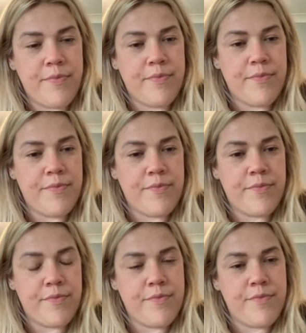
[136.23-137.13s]

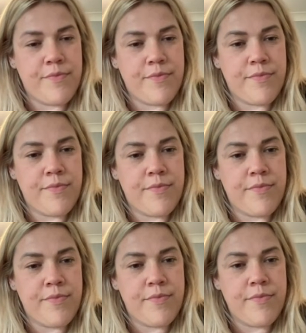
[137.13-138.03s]

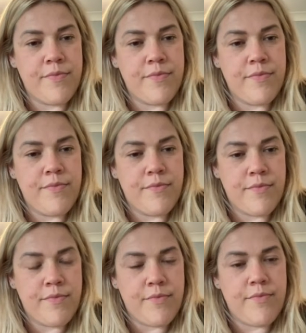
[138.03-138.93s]

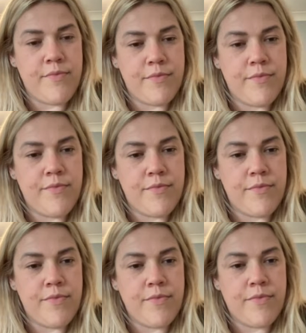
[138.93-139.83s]

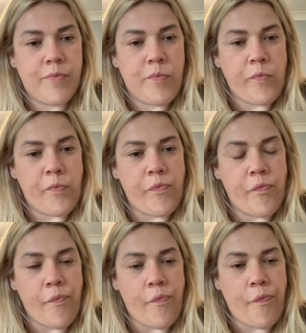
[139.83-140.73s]

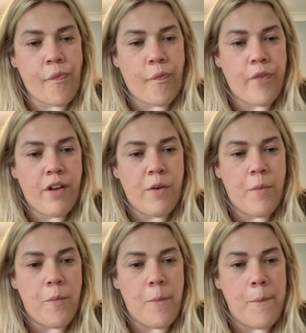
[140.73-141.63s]

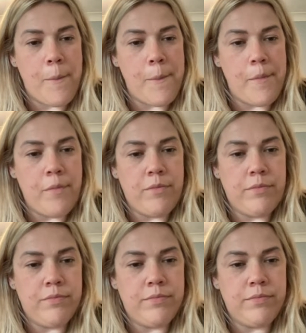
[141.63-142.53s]

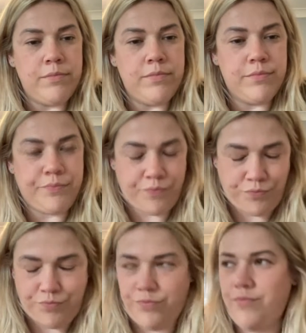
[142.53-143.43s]

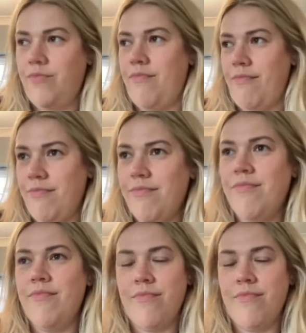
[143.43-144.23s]
This person isn't speaking.